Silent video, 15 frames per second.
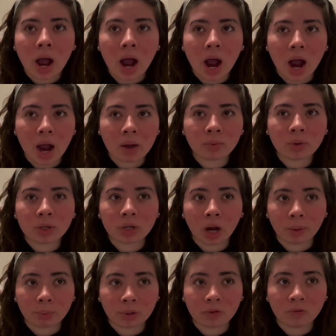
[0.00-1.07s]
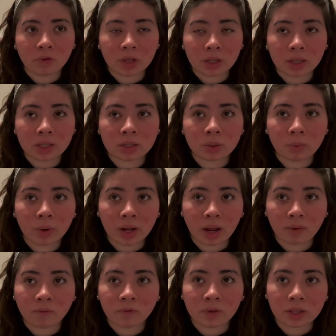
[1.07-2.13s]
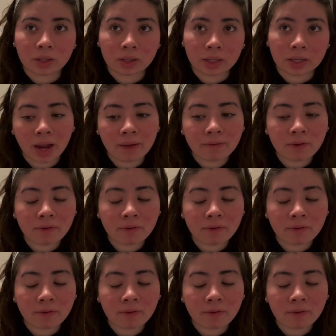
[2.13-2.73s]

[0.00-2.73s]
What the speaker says: I would not be feeling the way I'm feeling. I have a